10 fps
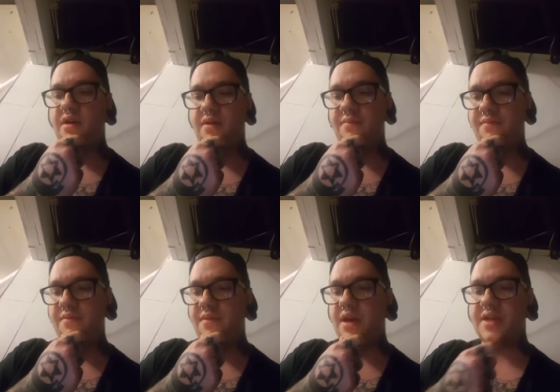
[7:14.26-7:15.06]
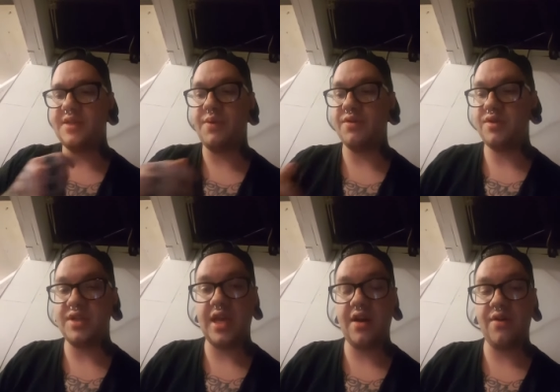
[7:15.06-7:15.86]
um, as opposed
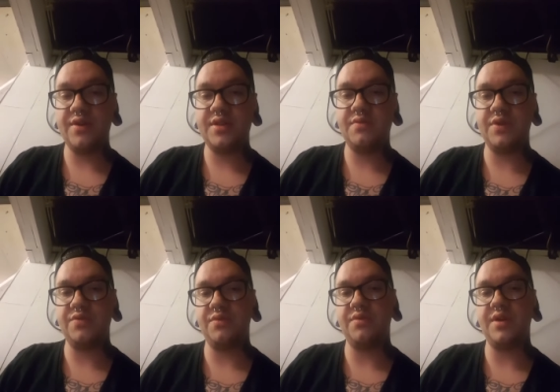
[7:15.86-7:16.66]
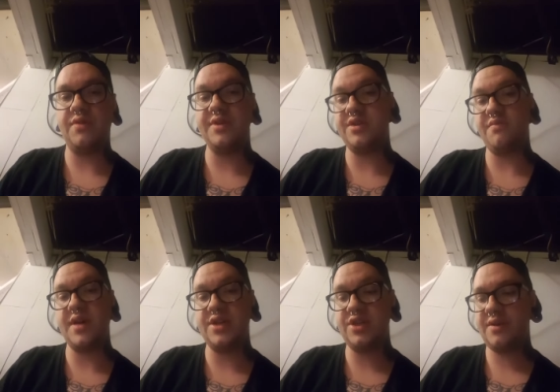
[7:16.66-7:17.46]
to Terrace, which will increase your
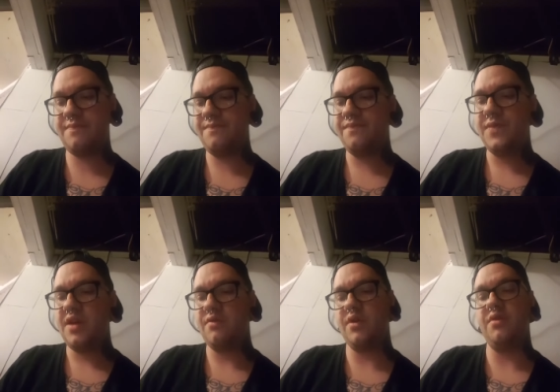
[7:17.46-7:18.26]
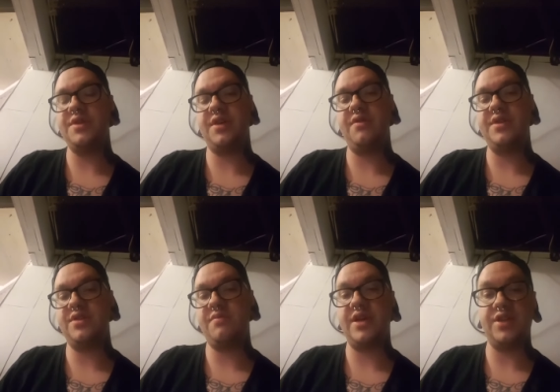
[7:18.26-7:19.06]
magic, Rinoa's
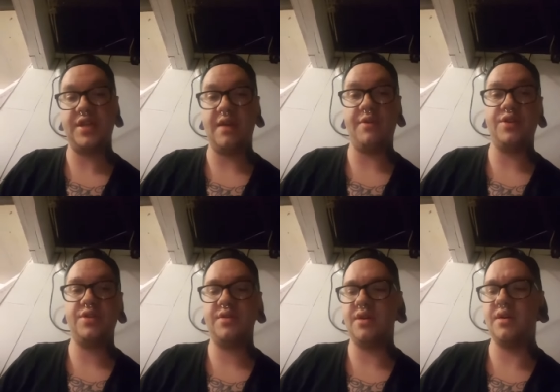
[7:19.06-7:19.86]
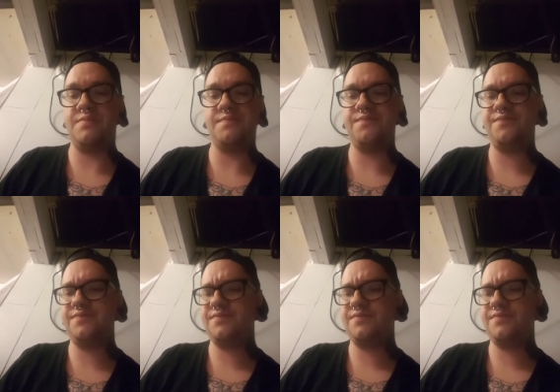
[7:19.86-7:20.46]
increases your magic damage. Um,